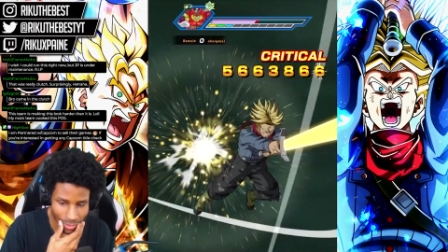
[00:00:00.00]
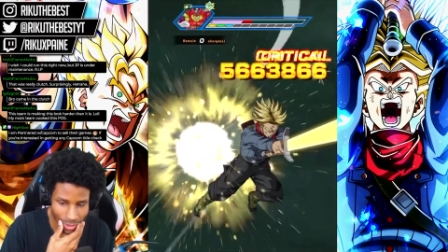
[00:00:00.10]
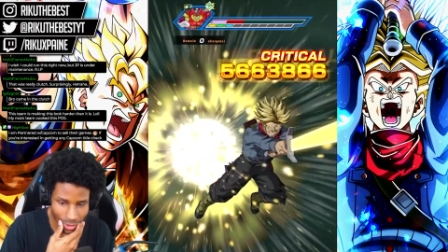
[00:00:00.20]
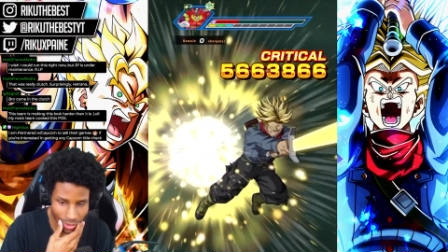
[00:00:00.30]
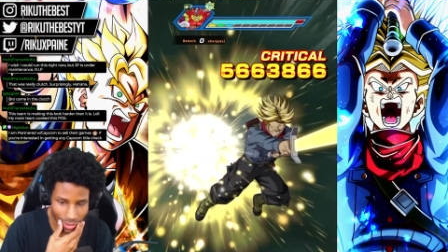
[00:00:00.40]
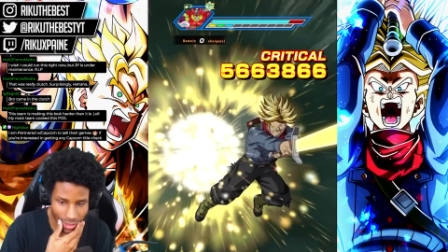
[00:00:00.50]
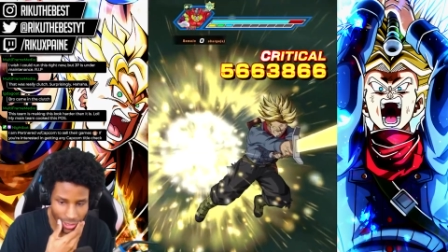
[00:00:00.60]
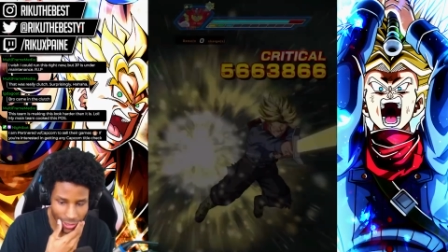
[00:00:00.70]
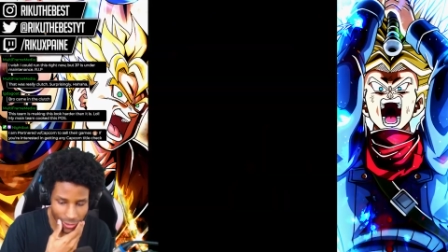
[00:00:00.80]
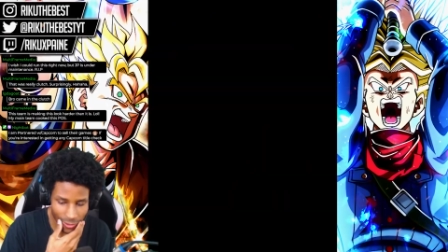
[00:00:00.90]
Oh, dear
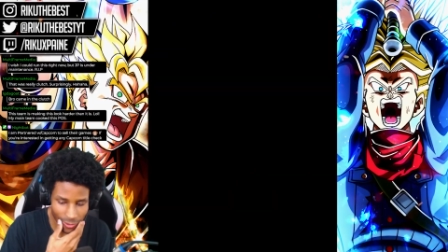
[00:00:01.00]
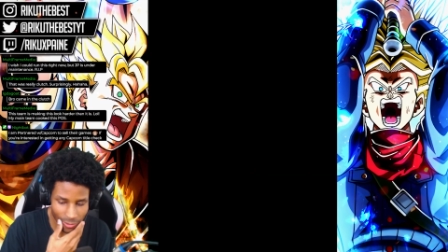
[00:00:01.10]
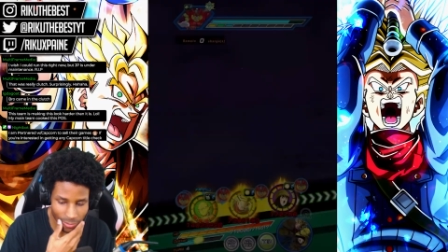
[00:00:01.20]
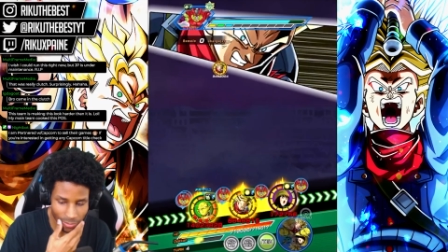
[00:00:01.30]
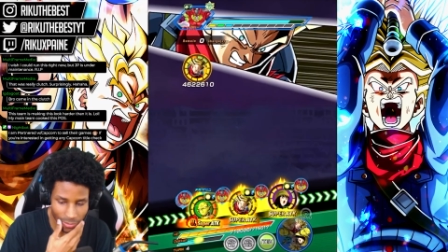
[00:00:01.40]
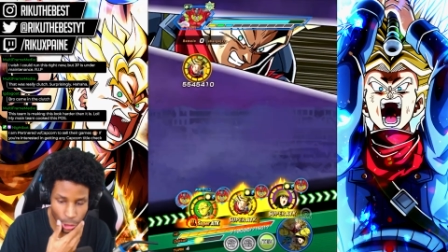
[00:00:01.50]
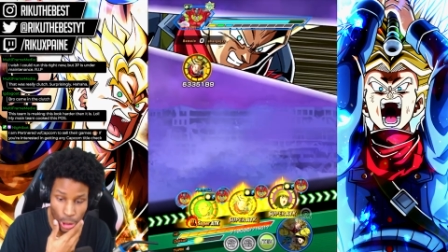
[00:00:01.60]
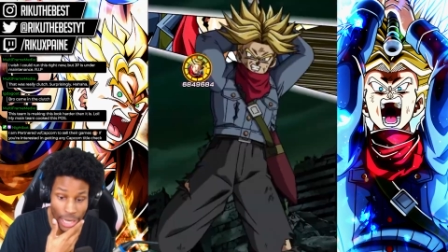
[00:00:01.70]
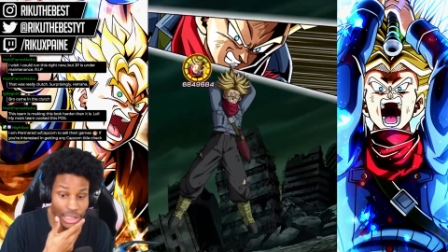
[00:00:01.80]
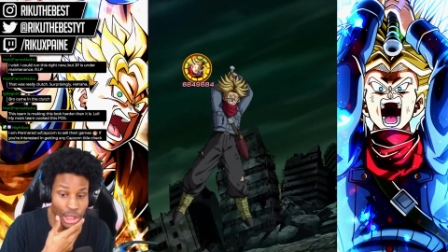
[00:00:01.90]
God.
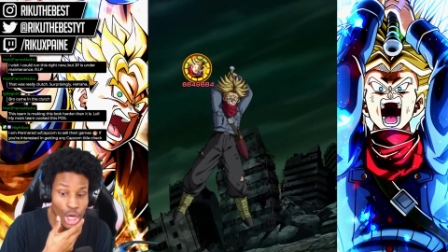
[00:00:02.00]
Trunks,